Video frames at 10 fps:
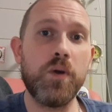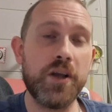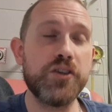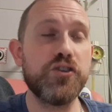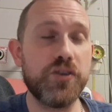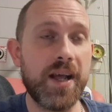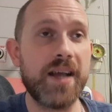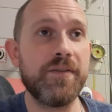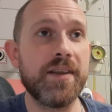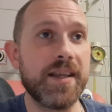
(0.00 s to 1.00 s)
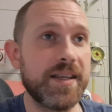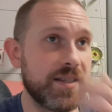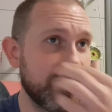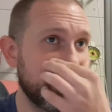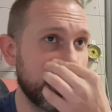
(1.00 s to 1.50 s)
I should have at
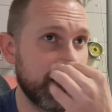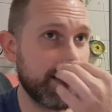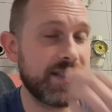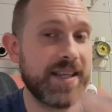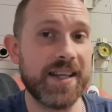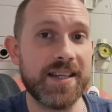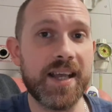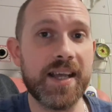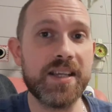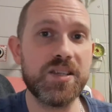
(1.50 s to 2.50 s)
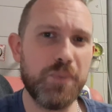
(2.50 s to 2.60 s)
least 10 days,